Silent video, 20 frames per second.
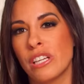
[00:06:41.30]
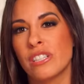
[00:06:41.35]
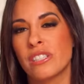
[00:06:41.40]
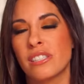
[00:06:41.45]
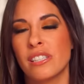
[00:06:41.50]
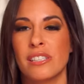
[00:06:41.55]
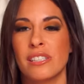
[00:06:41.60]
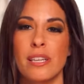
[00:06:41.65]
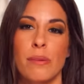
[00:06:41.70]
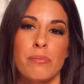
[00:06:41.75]
just
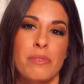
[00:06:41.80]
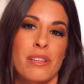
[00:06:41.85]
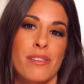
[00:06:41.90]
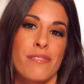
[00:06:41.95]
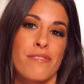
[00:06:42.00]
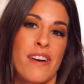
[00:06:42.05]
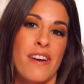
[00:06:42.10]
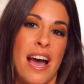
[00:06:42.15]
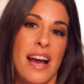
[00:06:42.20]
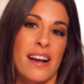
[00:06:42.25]
accepted the
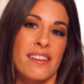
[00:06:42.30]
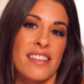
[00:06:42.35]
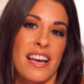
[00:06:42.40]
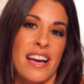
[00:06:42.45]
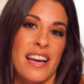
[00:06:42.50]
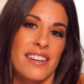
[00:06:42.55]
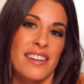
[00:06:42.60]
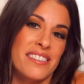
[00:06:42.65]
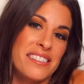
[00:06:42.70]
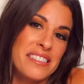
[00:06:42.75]
fact
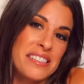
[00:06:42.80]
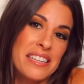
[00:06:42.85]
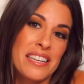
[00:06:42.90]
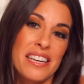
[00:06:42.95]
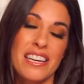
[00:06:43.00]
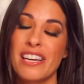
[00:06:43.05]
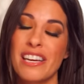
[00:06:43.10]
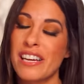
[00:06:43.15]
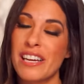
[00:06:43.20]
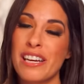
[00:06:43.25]
that
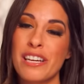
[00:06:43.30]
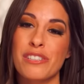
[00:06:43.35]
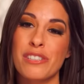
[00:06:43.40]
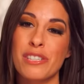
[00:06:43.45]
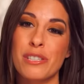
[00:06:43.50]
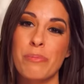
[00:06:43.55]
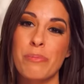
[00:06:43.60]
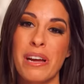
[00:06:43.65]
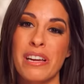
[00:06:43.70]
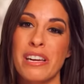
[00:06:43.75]
it
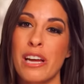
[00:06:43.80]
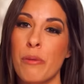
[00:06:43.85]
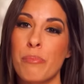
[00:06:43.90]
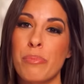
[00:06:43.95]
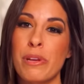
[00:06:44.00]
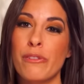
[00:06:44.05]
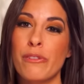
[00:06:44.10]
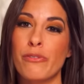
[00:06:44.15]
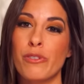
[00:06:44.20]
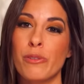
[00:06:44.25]
just might not
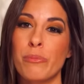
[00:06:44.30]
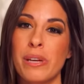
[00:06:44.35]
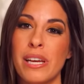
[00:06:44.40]
be for